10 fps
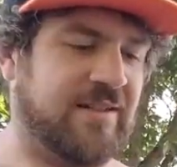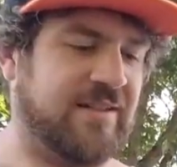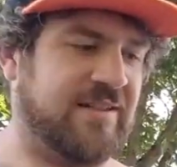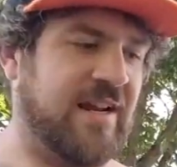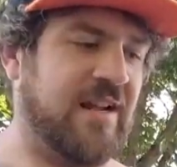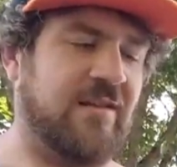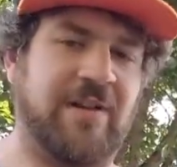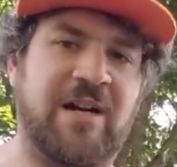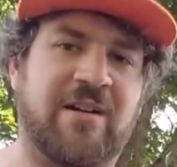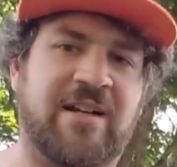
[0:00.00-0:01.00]
style of
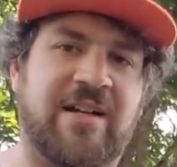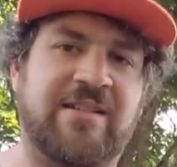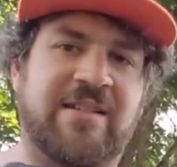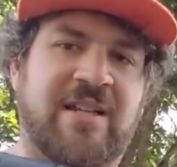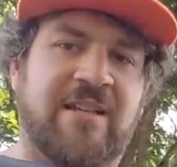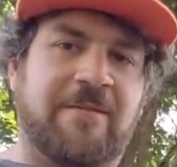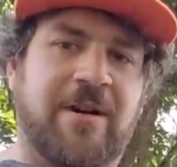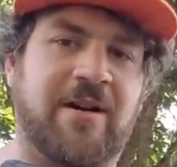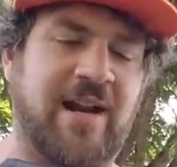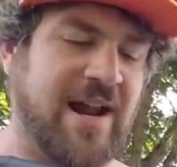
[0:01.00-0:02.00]
air guns and they're
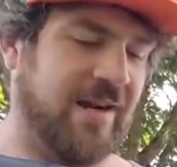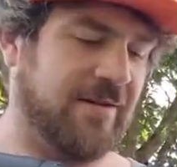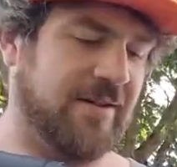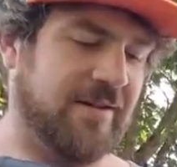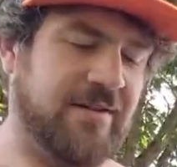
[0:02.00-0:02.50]
very accurate.